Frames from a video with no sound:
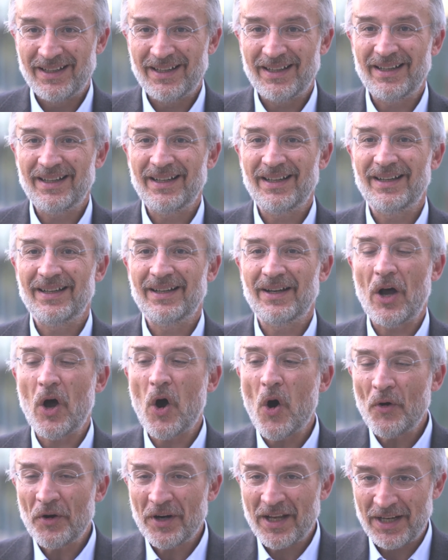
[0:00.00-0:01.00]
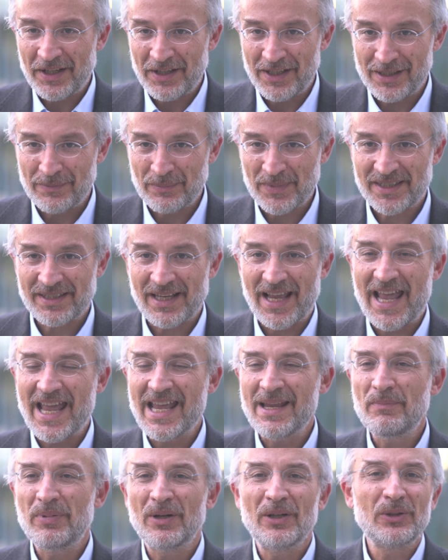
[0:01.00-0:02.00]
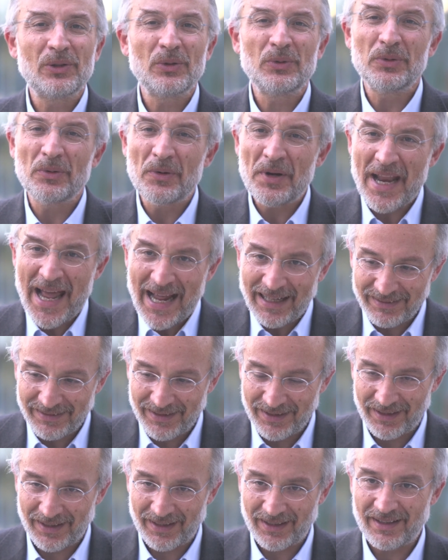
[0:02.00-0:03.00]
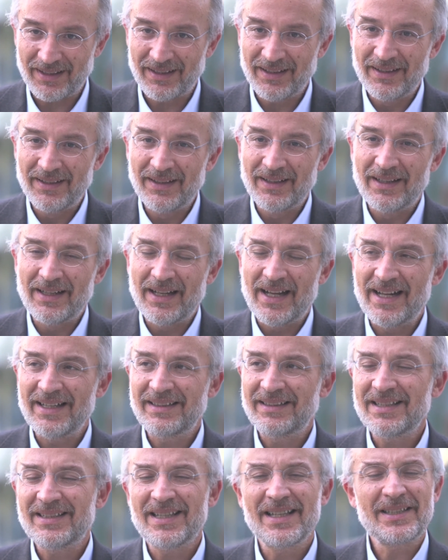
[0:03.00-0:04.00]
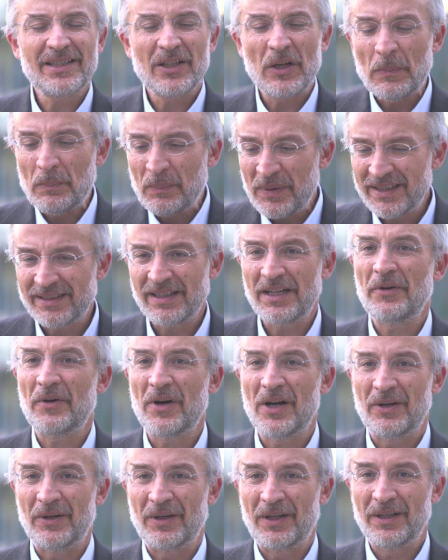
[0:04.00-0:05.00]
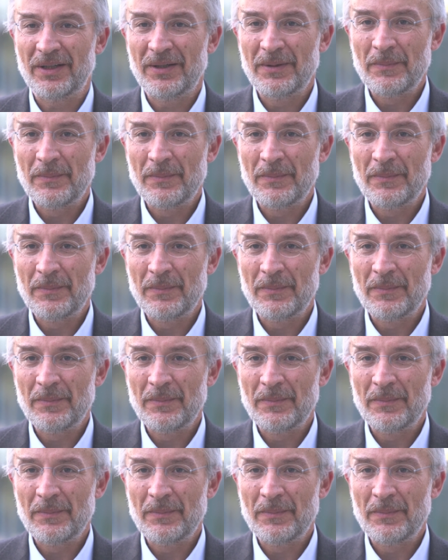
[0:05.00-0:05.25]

uh, organisms able to do nothing. Uh, this is completely wrong.